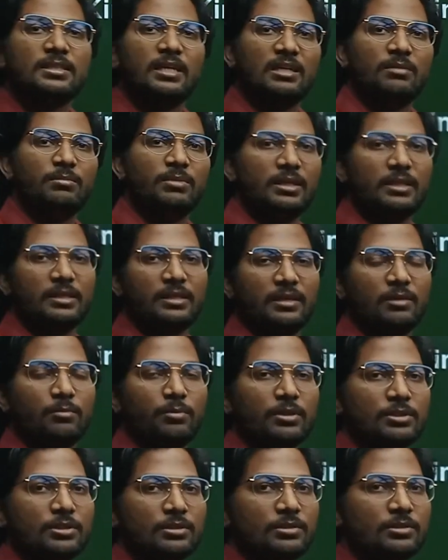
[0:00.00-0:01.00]
kinematic
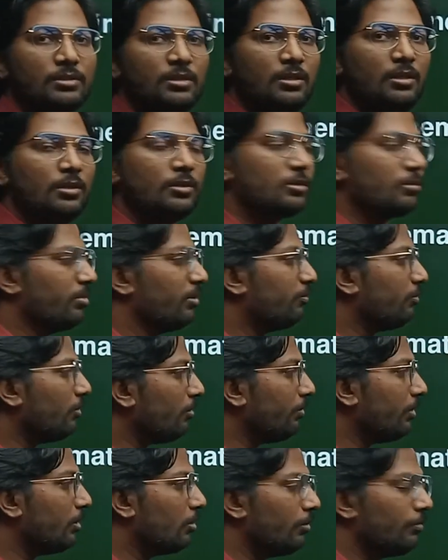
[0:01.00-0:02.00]
equations. So
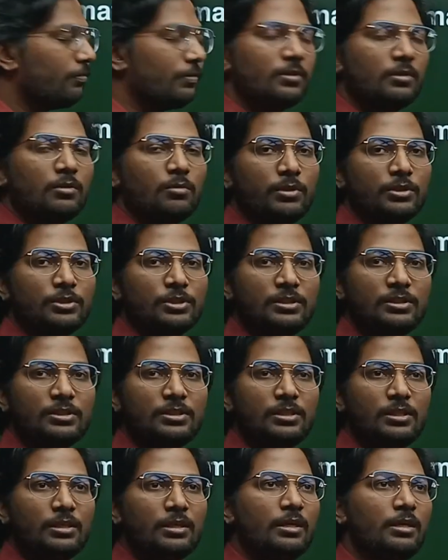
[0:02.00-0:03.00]
before we go for the
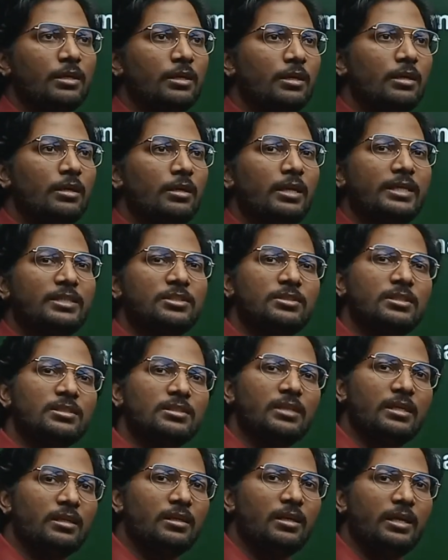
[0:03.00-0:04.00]
questions, let's
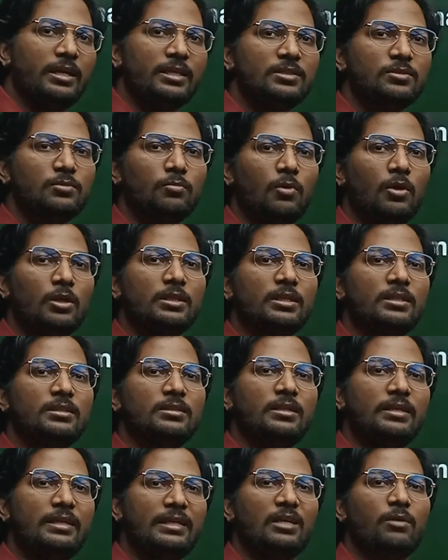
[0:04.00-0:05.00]
just analyze what are
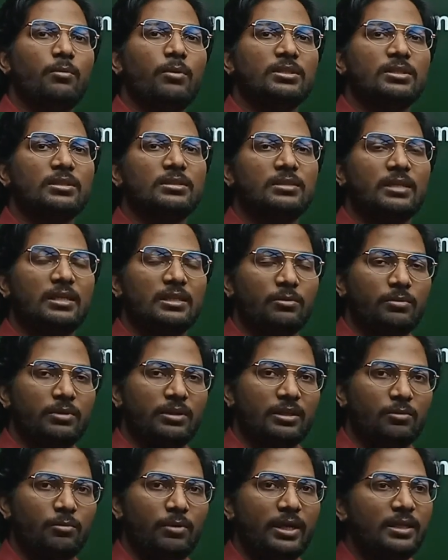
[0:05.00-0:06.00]
the equations that we
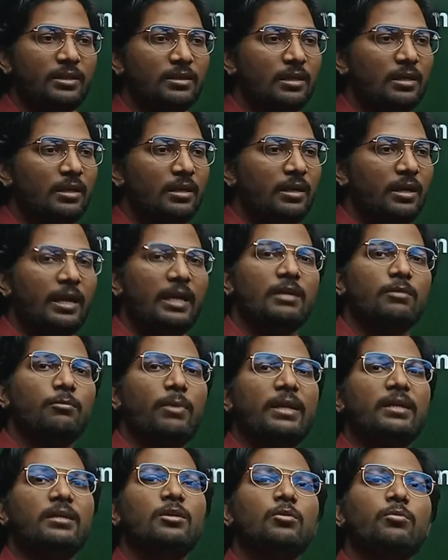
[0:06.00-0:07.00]
require and
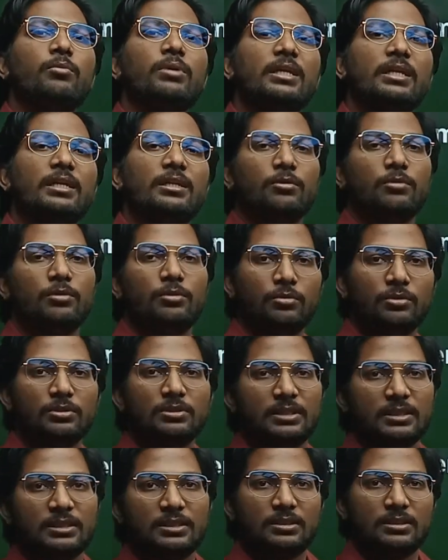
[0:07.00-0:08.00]
when do we need to
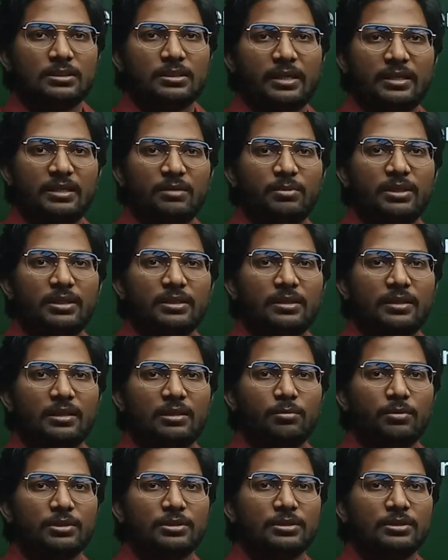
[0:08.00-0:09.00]
use this kinematic
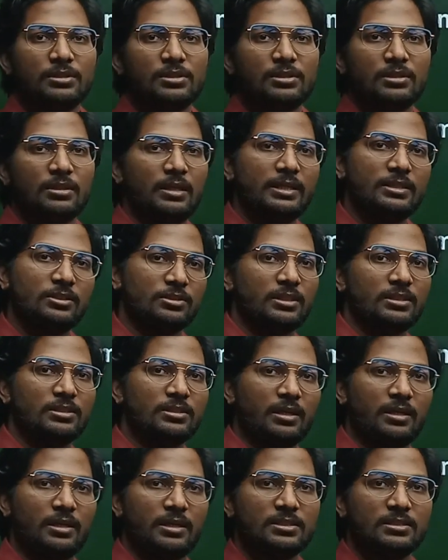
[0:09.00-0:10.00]
equations. Let's
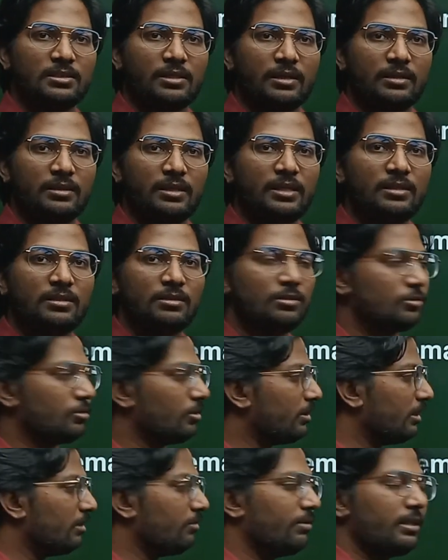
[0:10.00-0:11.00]
just understand that
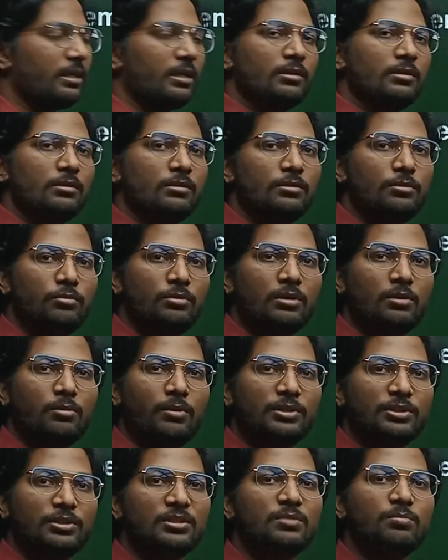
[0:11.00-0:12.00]
so that we can do the
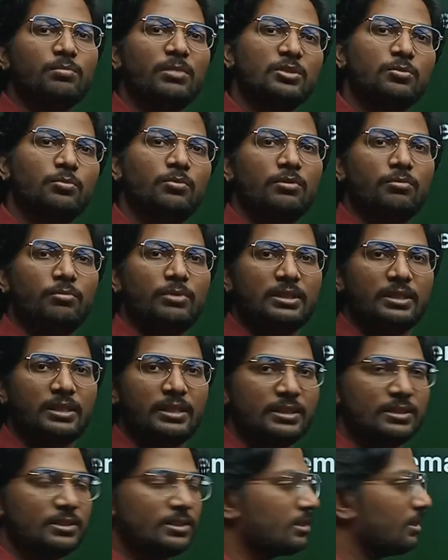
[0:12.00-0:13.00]
questions much more with
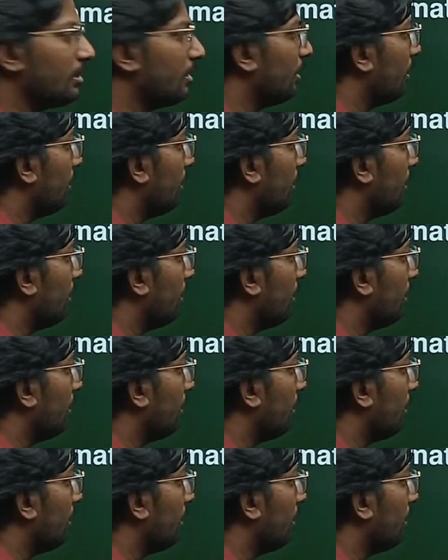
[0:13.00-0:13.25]
ease.